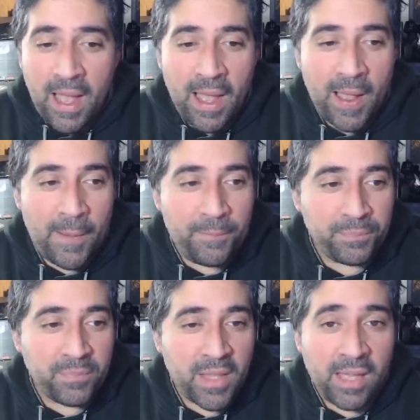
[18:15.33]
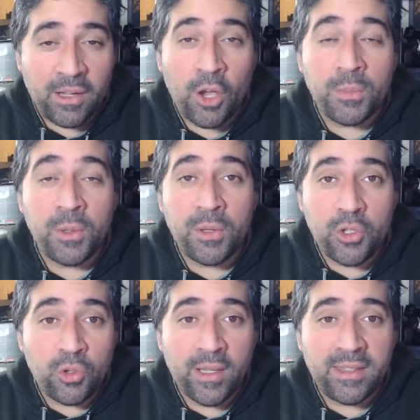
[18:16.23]
And I hope you
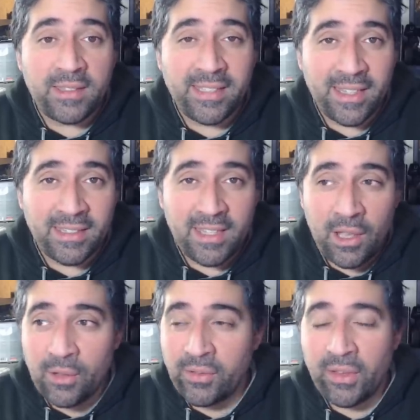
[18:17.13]
enjoyed the 10 sales.